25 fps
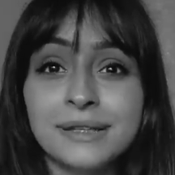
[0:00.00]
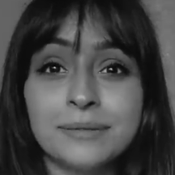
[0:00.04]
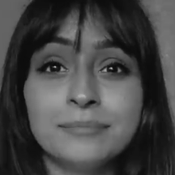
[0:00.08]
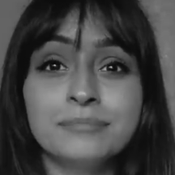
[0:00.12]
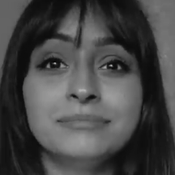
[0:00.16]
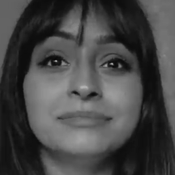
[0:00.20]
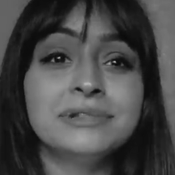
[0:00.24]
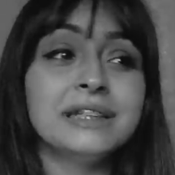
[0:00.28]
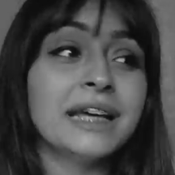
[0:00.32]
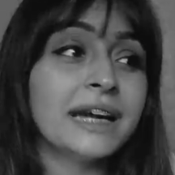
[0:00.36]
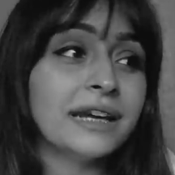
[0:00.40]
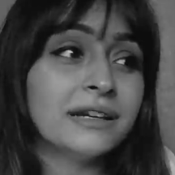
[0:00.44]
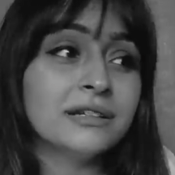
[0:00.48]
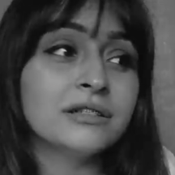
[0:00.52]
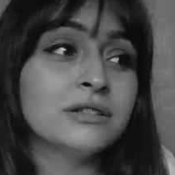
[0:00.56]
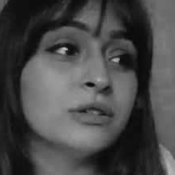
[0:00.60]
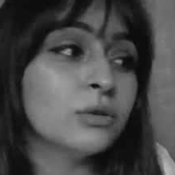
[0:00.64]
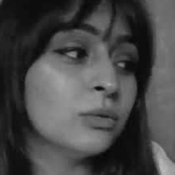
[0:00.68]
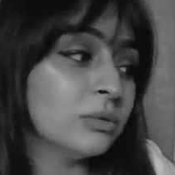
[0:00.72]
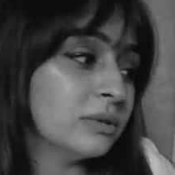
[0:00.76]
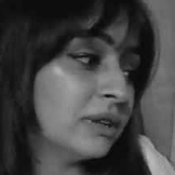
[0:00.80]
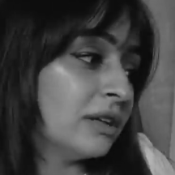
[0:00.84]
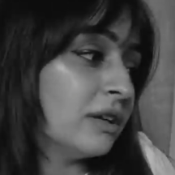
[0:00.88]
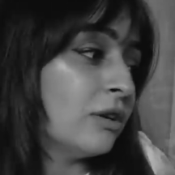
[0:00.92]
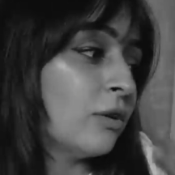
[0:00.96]
some tight
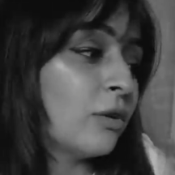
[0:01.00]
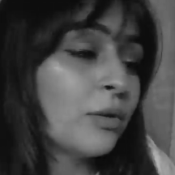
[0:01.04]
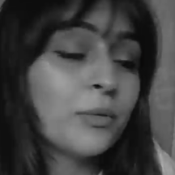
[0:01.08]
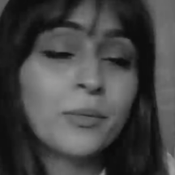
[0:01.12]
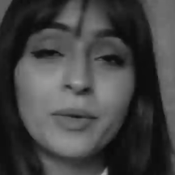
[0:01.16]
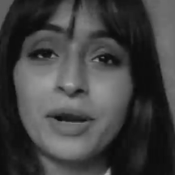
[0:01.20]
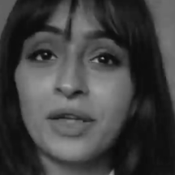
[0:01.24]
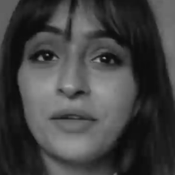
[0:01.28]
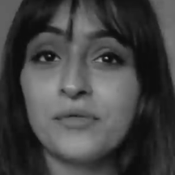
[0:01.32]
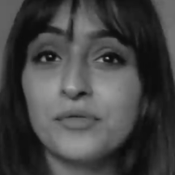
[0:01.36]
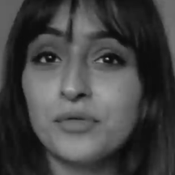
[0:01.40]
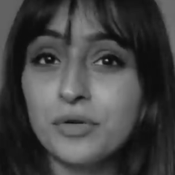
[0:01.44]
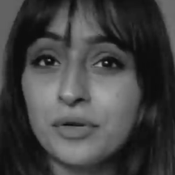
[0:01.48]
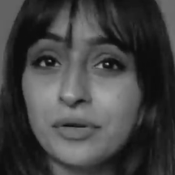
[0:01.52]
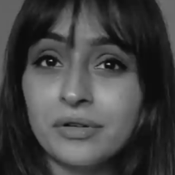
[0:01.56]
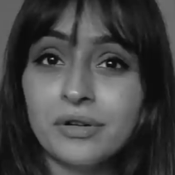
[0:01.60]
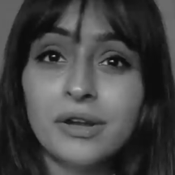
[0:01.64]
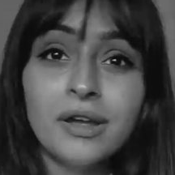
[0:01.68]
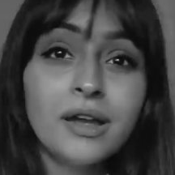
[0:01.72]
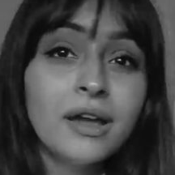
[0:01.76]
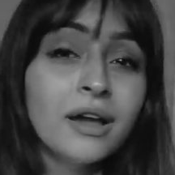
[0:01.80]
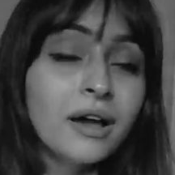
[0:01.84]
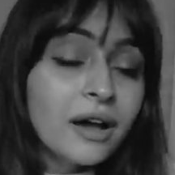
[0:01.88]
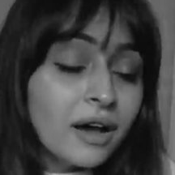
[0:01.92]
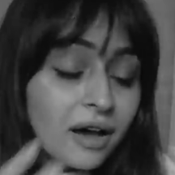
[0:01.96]
clothing or whatever